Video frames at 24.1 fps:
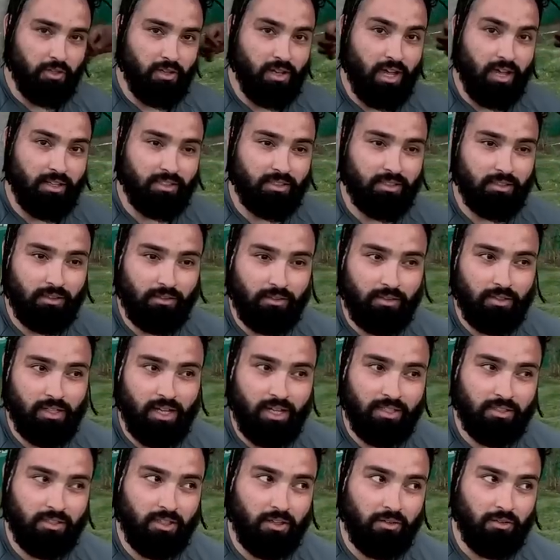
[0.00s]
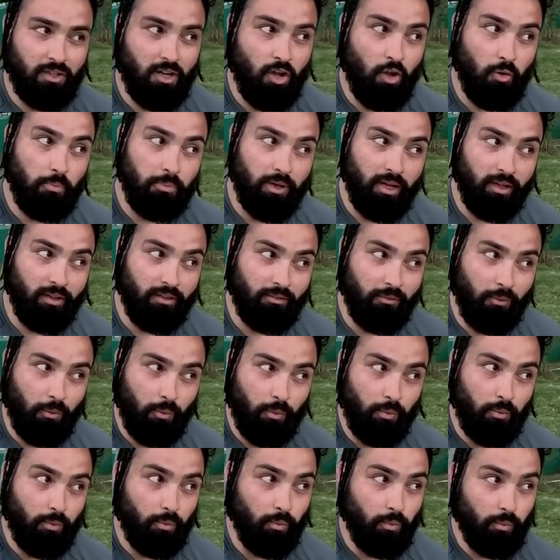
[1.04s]
you guys don't know, but
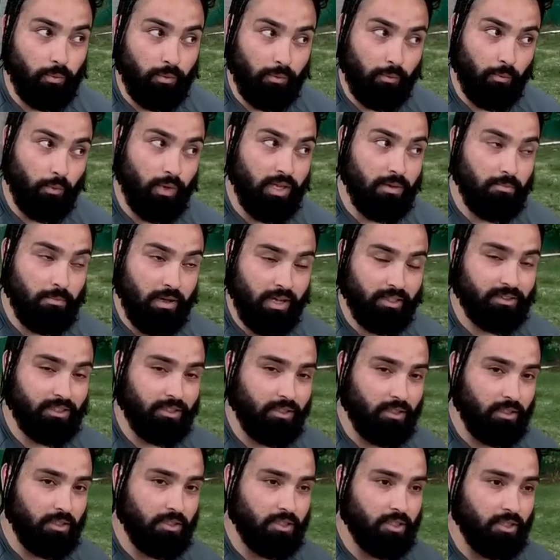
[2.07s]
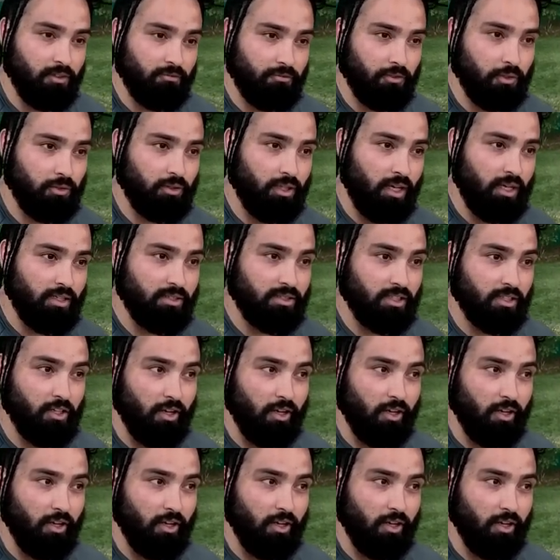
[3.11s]
we met Tanisha a few days